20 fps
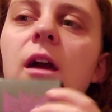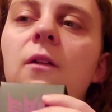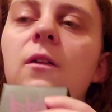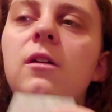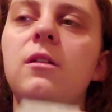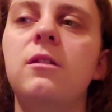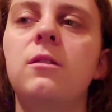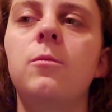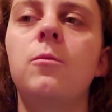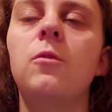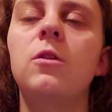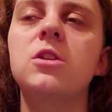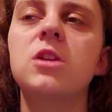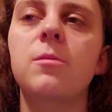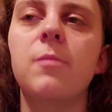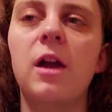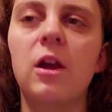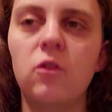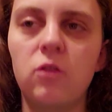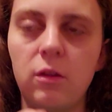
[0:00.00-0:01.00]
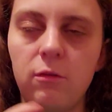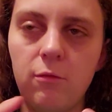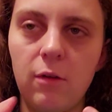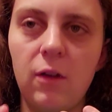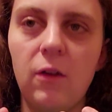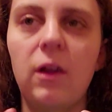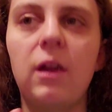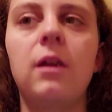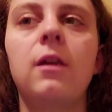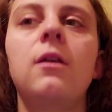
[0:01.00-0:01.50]
necklace, which I'm actually
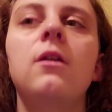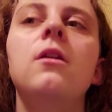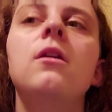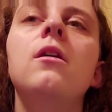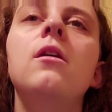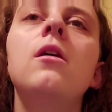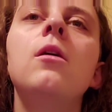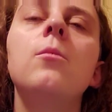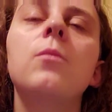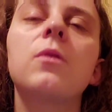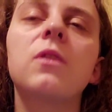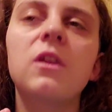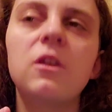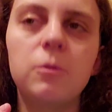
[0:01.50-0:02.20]
wearing. But